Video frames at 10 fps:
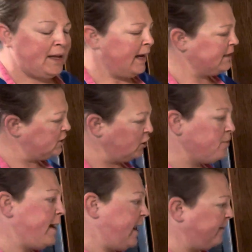and so you
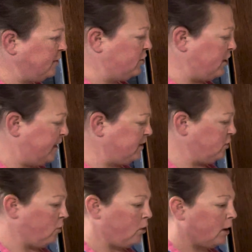may have to adjust
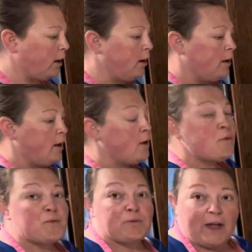your
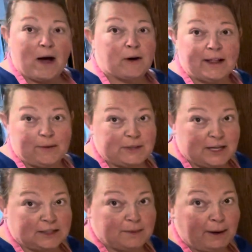flour like we
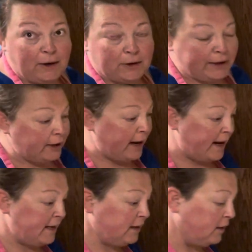talked about earlier,
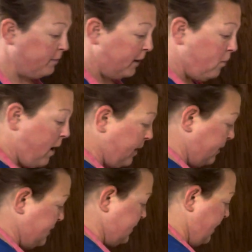adding a little bit of water
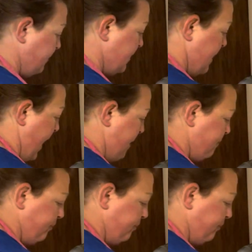and stuff to that.